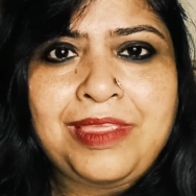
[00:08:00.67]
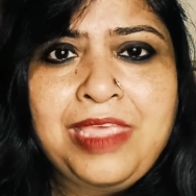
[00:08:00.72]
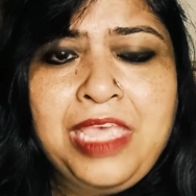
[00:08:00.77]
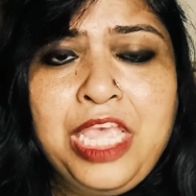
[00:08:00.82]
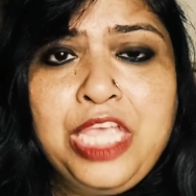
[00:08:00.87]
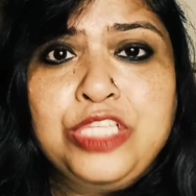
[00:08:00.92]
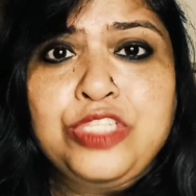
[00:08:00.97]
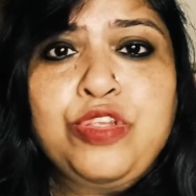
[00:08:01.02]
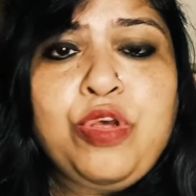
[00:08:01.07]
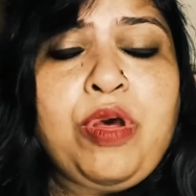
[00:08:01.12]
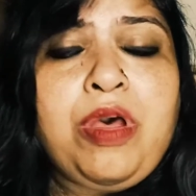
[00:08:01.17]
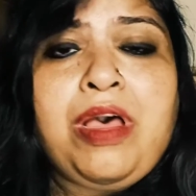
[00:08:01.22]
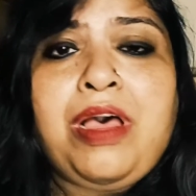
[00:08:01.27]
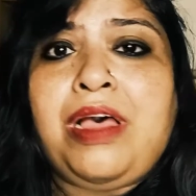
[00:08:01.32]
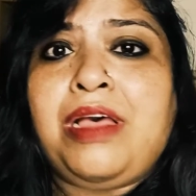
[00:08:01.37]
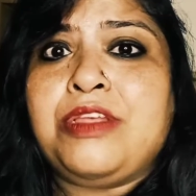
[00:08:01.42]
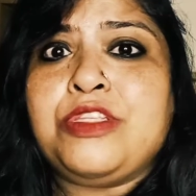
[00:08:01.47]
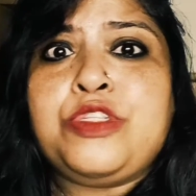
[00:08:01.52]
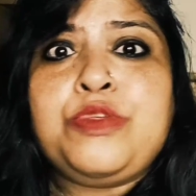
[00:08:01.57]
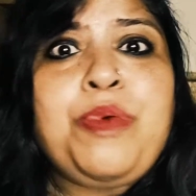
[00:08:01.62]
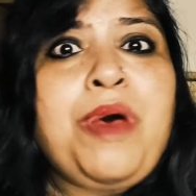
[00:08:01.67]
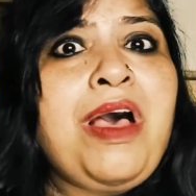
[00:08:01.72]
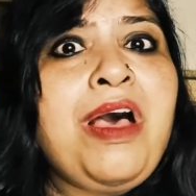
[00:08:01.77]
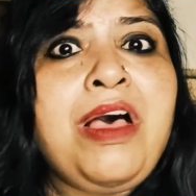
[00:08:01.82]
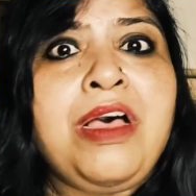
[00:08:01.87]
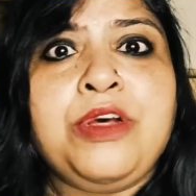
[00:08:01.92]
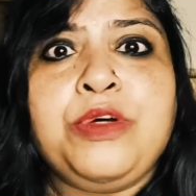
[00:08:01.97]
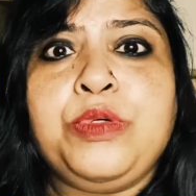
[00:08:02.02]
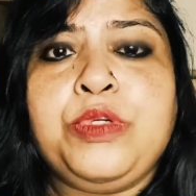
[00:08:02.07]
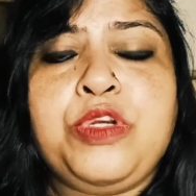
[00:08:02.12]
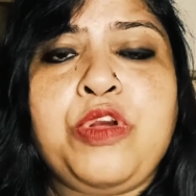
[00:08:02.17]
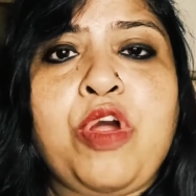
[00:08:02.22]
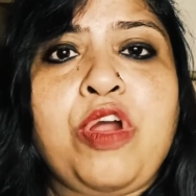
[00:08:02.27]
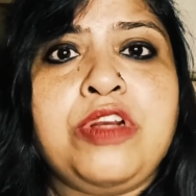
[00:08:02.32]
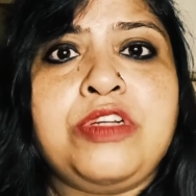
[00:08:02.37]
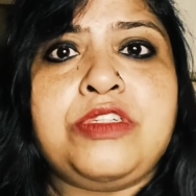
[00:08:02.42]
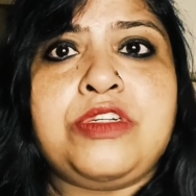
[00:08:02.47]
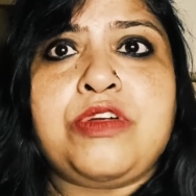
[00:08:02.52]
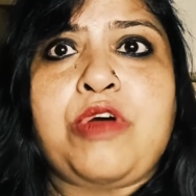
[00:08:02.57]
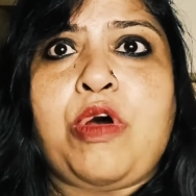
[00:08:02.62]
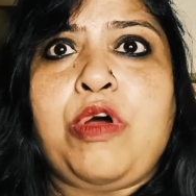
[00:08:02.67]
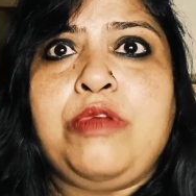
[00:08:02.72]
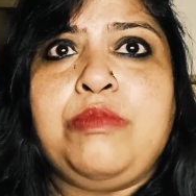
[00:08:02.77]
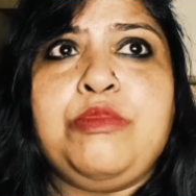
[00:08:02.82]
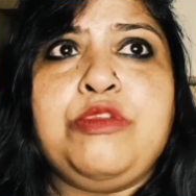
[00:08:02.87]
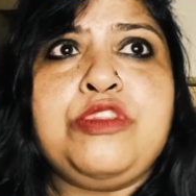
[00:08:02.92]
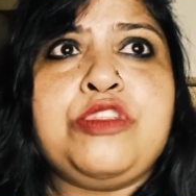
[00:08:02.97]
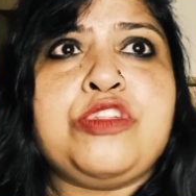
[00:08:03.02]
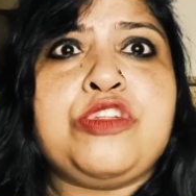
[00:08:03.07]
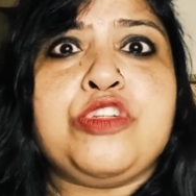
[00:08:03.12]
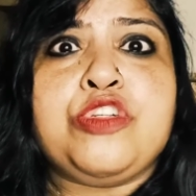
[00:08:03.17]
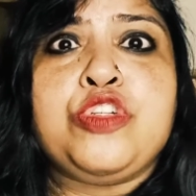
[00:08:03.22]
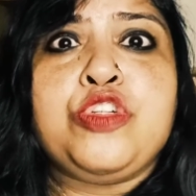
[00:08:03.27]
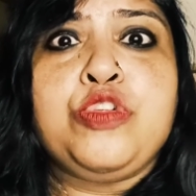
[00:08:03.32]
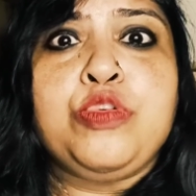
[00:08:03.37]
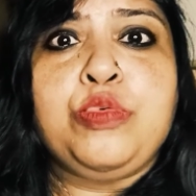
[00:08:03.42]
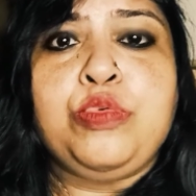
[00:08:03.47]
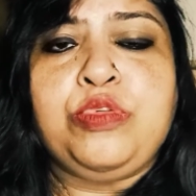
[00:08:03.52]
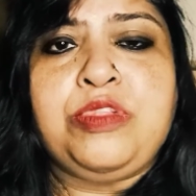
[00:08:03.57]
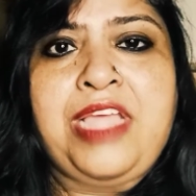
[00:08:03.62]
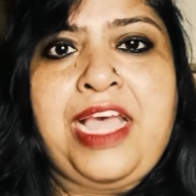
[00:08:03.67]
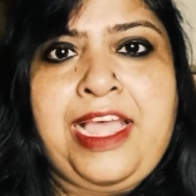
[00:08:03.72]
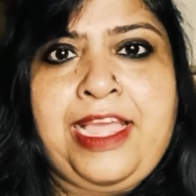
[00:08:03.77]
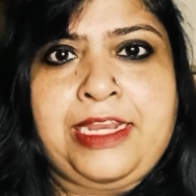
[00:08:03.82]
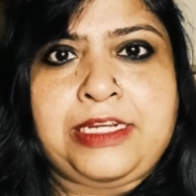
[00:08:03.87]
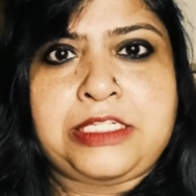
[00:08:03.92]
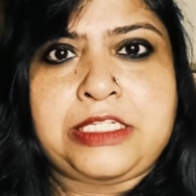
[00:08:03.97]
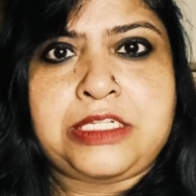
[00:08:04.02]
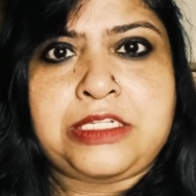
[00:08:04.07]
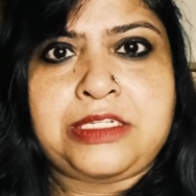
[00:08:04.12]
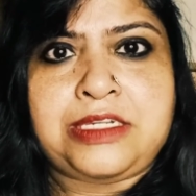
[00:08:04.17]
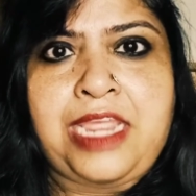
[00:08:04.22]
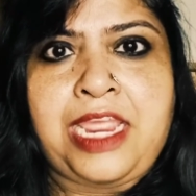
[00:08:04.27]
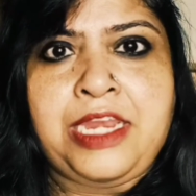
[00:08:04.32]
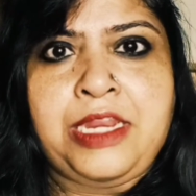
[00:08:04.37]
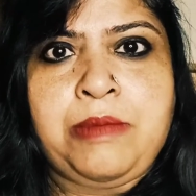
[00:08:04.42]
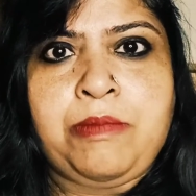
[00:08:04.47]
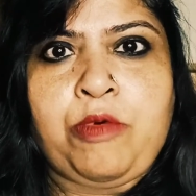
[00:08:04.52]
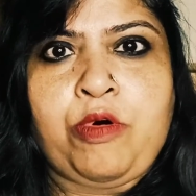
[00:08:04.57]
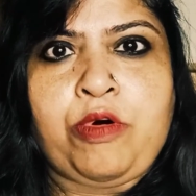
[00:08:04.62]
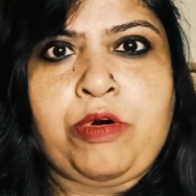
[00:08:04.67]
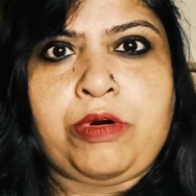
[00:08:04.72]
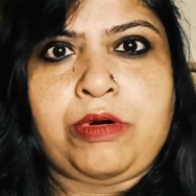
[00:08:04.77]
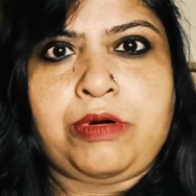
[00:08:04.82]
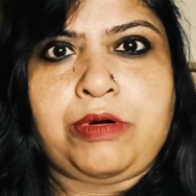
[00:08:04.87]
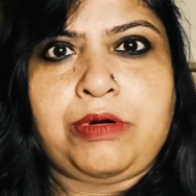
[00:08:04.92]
So Swaha could not almost do that anymore.